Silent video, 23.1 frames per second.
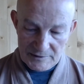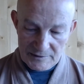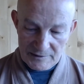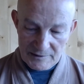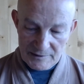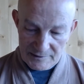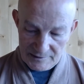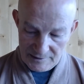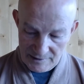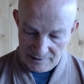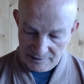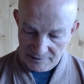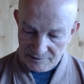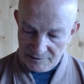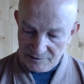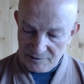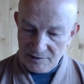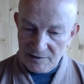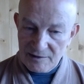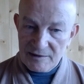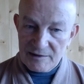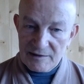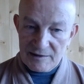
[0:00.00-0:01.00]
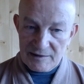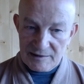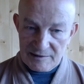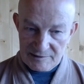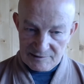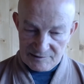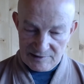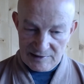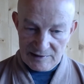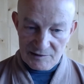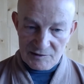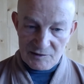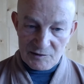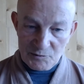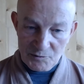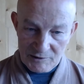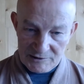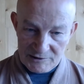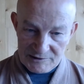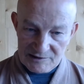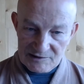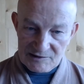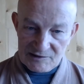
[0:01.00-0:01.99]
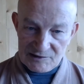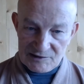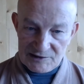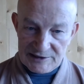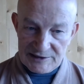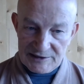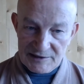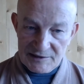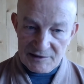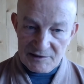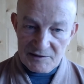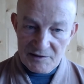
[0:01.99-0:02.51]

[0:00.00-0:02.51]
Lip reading: And that what is real,